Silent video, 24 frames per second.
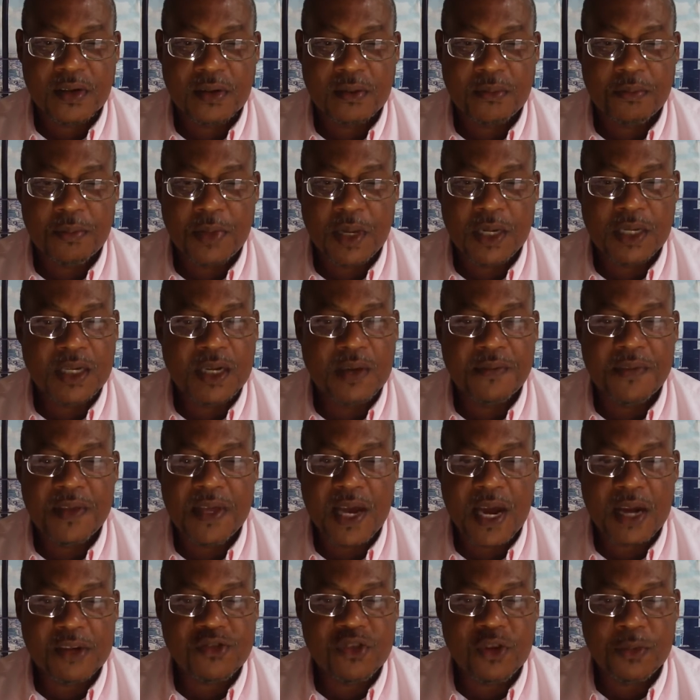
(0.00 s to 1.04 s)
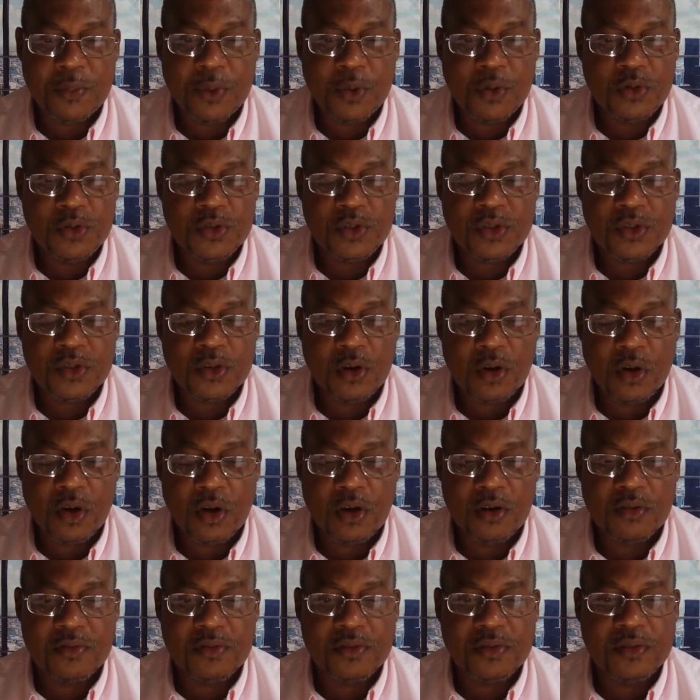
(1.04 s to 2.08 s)
many of the attributes
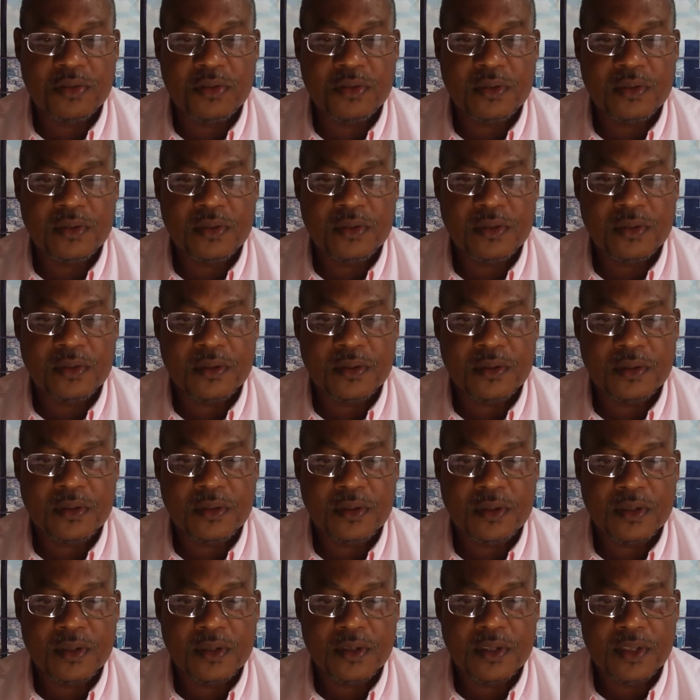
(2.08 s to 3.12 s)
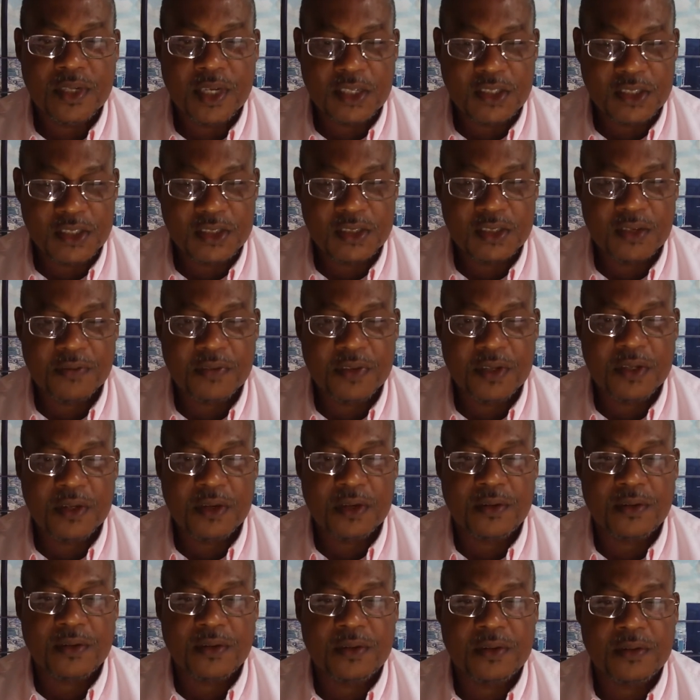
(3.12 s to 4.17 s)
of nations of the
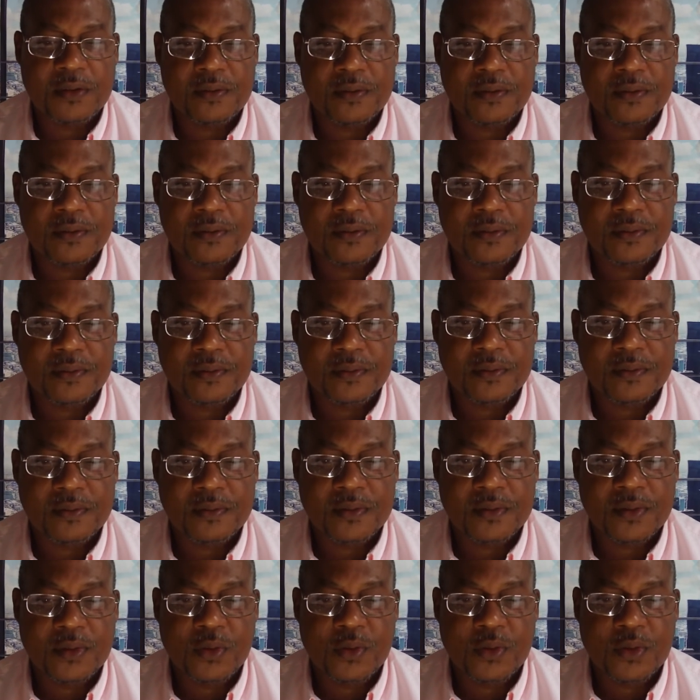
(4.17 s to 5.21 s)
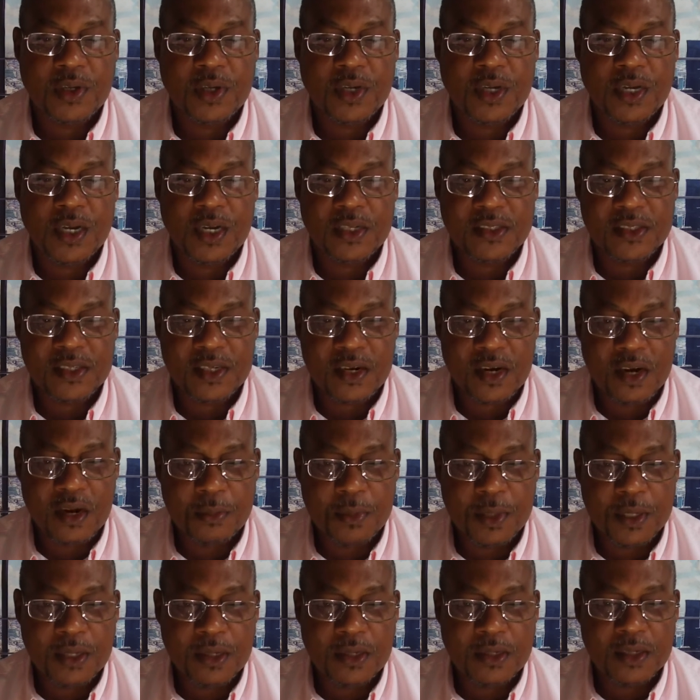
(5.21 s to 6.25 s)
earth. Okay, it has an
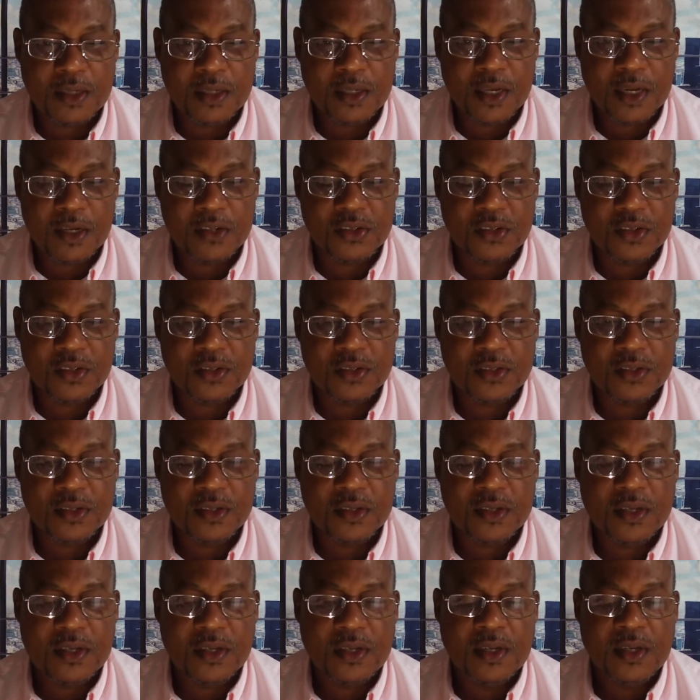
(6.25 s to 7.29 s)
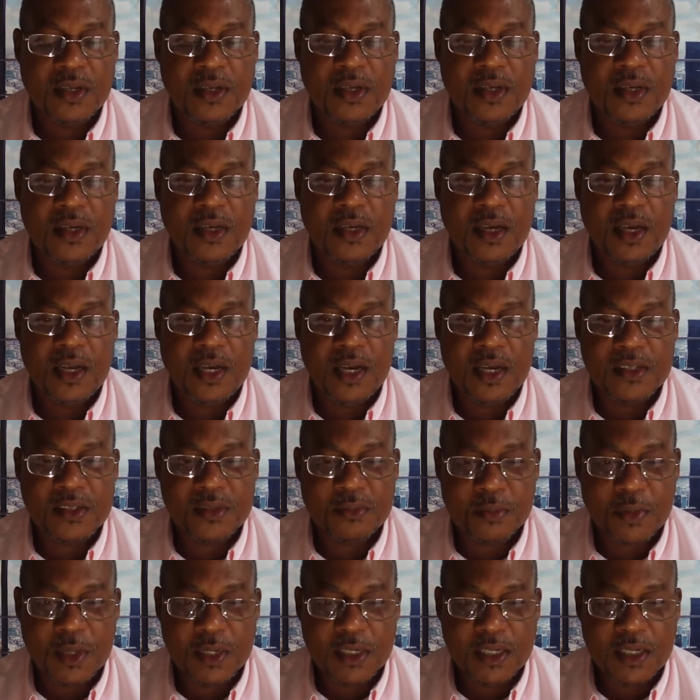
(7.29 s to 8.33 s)
army, the angels. It has
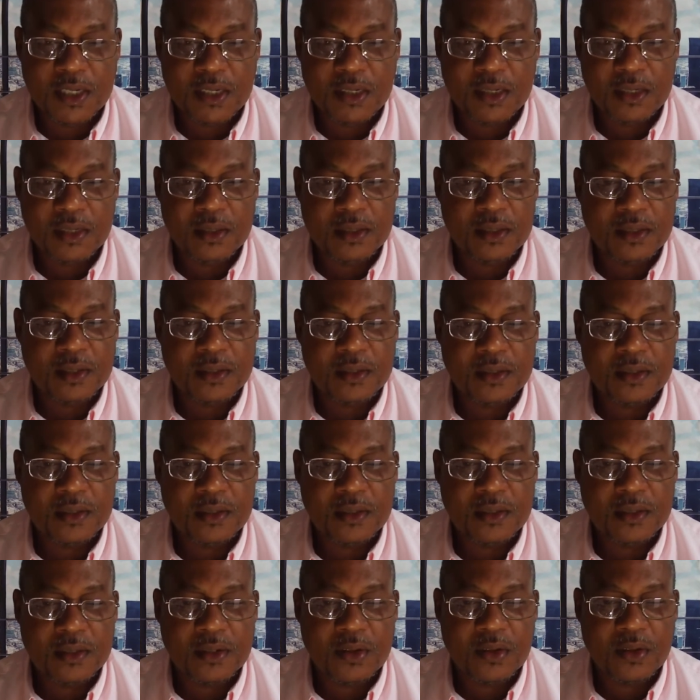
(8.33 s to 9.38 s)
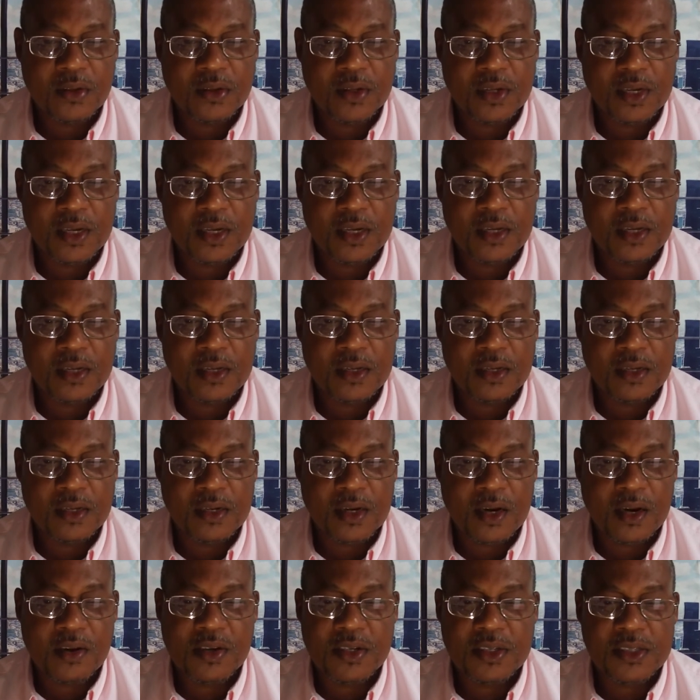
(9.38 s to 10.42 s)
money, okay,
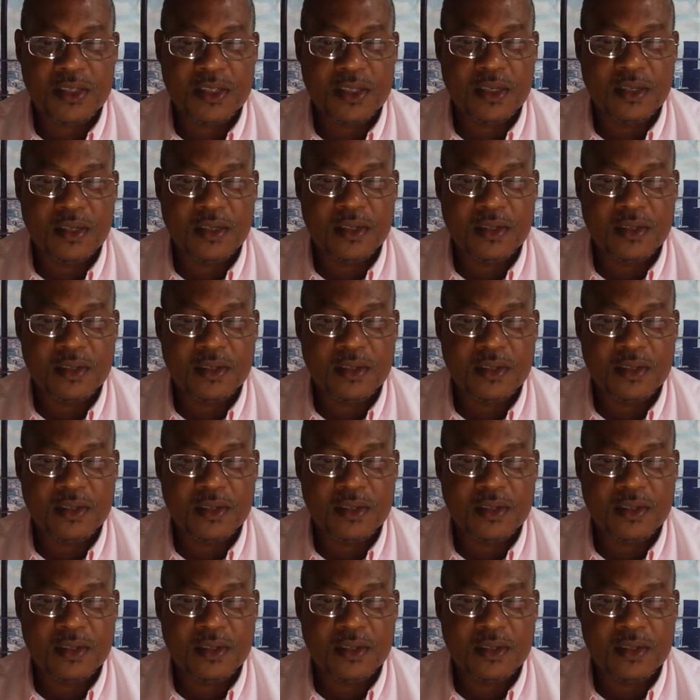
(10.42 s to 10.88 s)
currency,